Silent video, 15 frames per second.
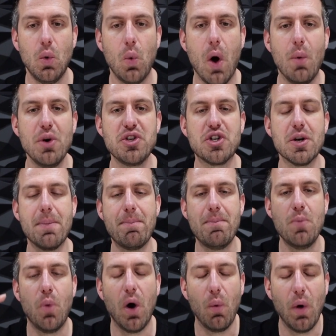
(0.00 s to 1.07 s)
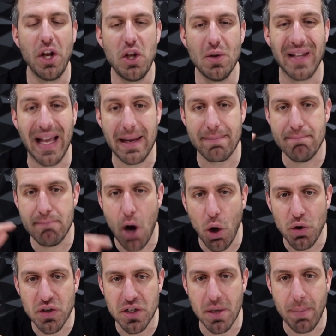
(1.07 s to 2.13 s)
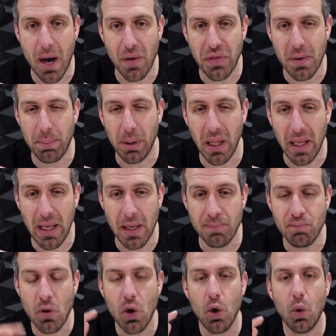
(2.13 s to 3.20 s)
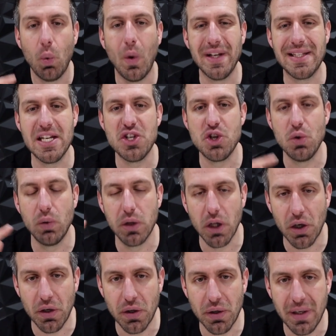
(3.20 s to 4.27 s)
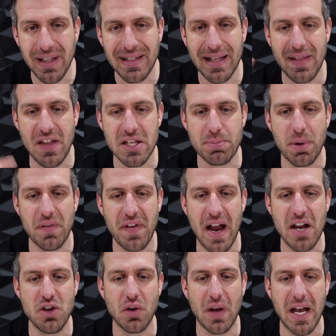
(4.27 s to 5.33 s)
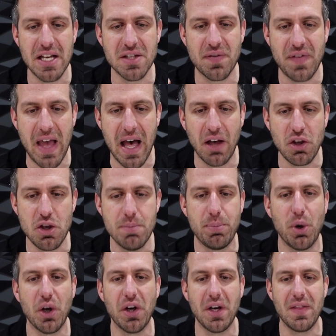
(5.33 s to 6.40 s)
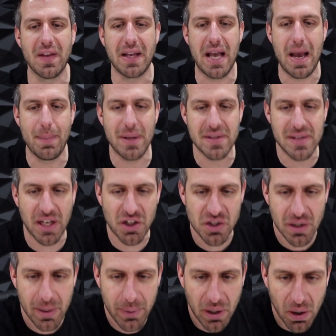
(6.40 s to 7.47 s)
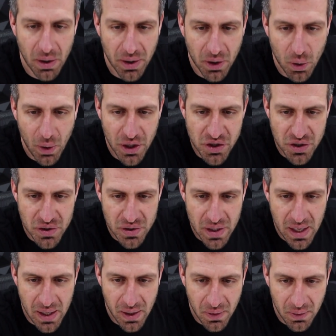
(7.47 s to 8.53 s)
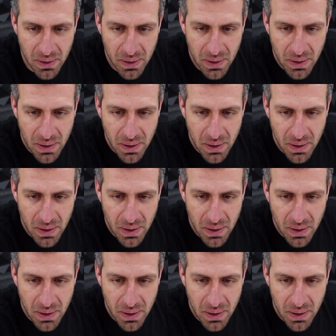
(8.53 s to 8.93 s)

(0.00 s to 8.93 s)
What do you like most about the plan? What did you learn? Did this provide you guys value? Put it in the comment section. Let me go to the questions now.